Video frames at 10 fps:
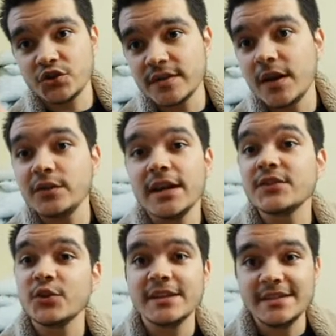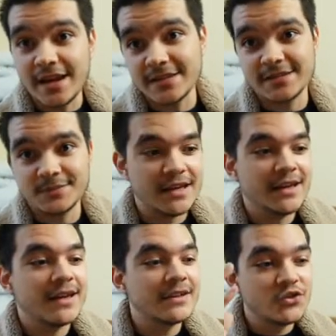out, the answer is yes.
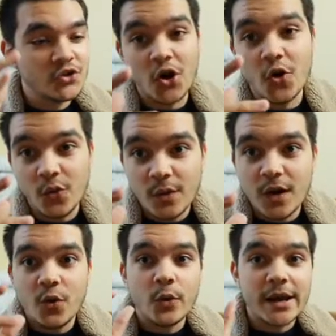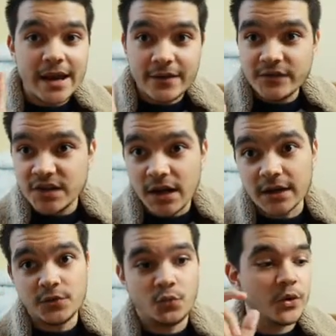So what I have
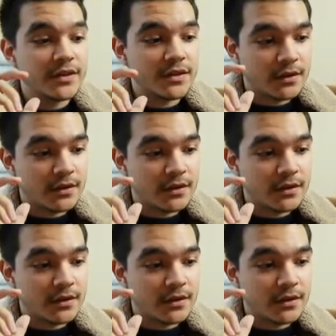done with